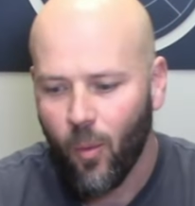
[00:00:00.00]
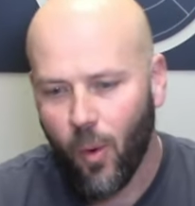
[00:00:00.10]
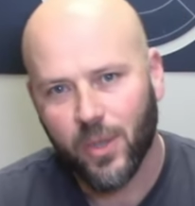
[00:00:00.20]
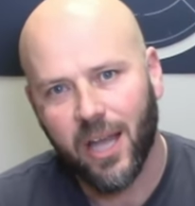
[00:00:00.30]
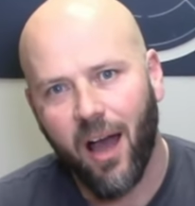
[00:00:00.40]

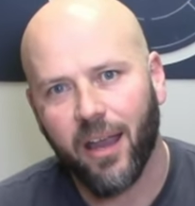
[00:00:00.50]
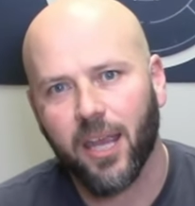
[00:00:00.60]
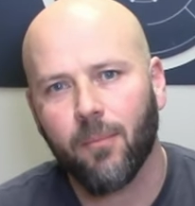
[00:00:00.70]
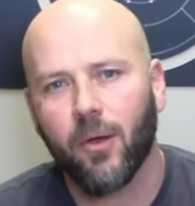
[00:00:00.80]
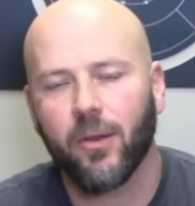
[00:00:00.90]
What we're
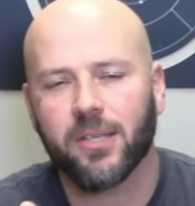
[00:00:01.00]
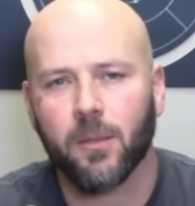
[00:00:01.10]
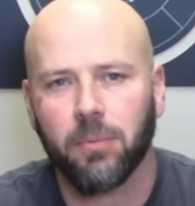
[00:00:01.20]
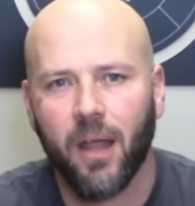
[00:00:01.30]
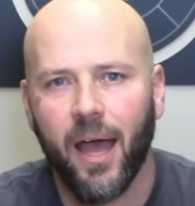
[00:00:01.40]
talking about is
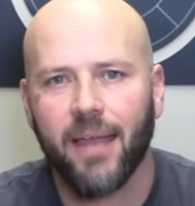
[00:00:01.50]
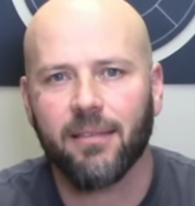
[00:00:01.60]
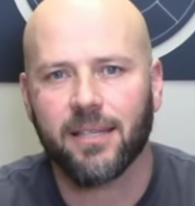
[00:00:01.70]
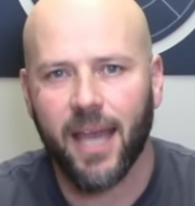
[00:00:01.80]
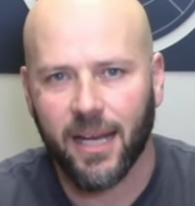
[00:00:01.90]

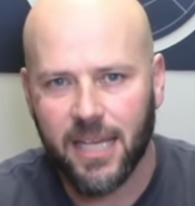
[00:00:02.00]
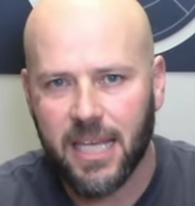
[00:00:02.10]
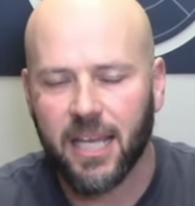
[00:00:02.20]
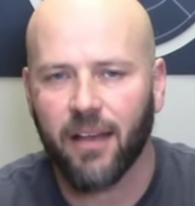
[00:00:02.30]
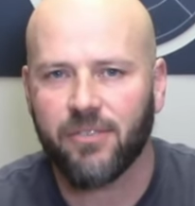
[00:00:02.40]
applying the
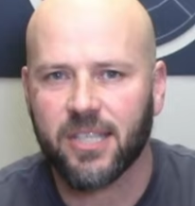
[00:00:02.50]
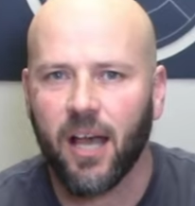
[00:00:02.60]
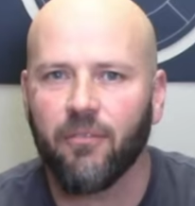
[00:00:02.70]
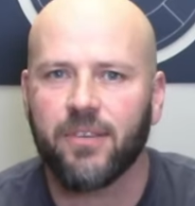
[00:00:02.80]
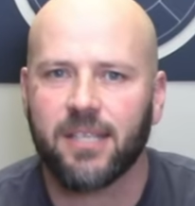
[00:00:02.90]
technique of
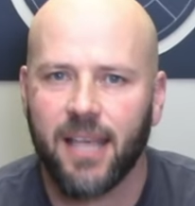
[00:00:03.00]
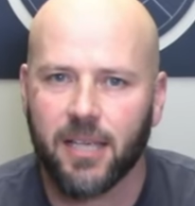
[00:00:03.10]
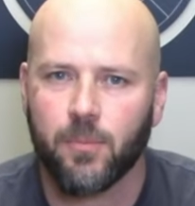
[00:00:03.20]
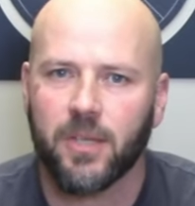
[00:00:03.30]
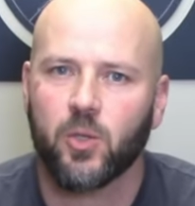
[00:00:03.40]

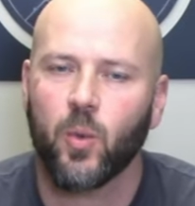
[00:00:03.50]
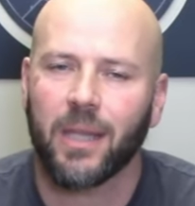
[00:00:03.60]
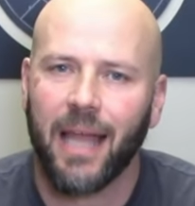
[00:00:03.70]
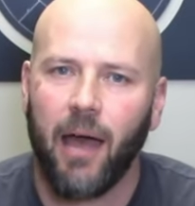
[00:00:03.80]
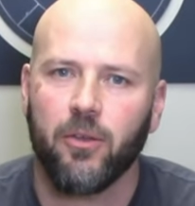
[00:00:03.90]
self-assessment to
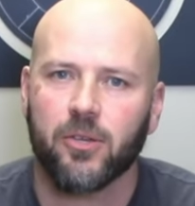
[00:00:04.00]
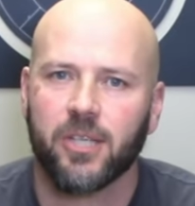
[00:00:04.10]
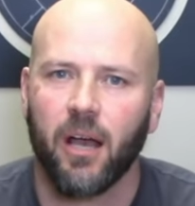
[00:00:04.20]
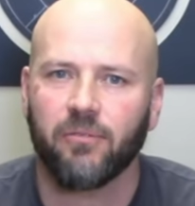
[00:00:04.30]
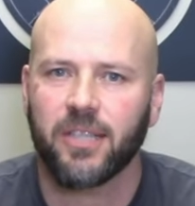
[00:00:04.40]
allow
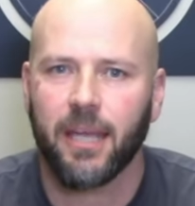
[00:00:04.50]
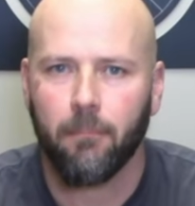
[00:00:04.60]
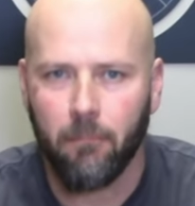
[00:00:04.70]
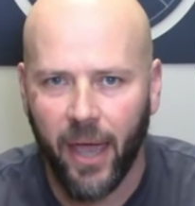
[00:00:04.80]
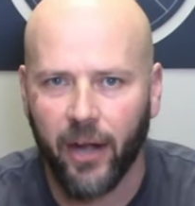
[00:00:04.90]
yourself to
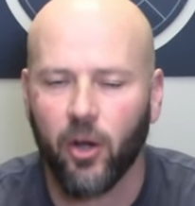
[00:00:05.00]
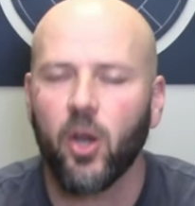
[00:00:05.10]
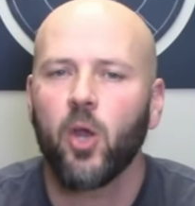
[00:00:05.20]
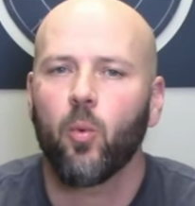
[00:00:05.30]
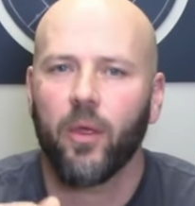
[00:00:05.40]
get
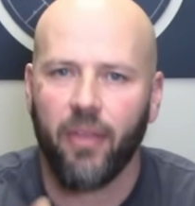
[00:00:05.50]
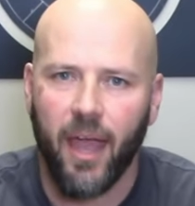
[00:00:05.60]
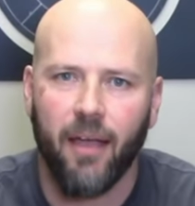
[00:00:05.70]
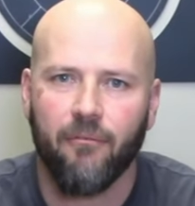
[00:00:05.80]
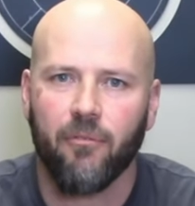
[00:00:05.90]
better with
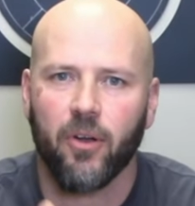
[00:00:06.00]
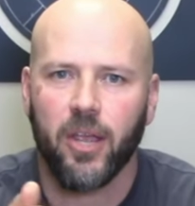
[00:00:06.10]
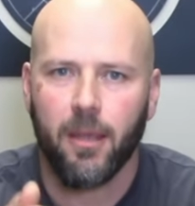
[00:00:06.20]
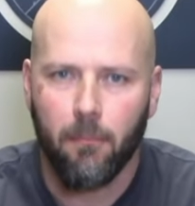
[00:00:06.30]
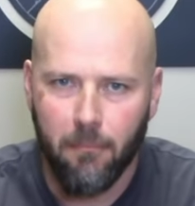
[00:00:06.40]

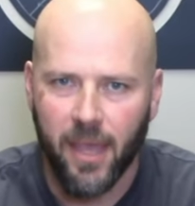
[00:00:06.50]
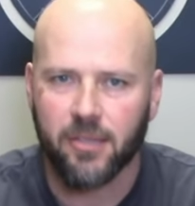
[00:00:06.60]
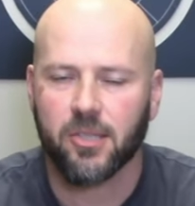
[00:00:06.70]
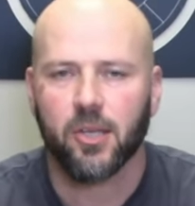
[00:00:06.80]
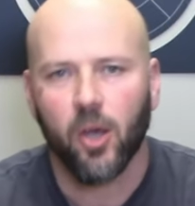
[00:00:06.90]
every
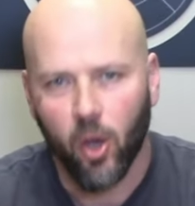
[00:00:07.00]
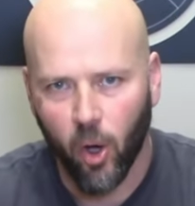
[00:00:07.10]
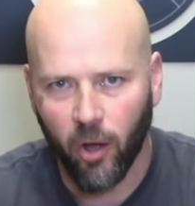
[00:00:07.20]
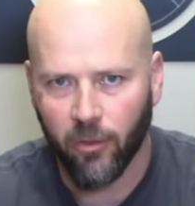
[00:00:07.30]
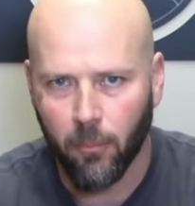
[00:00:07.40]
miss
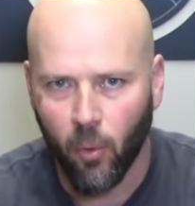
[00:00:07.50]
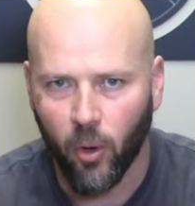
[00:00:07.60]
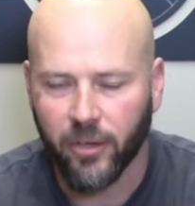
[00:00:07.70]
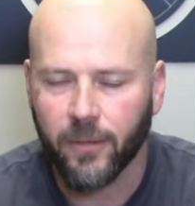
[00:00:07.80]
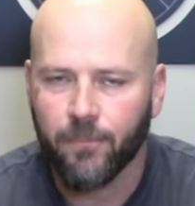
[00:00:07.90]
on the
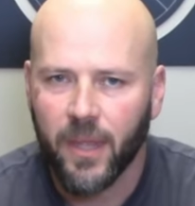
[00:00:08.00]
board.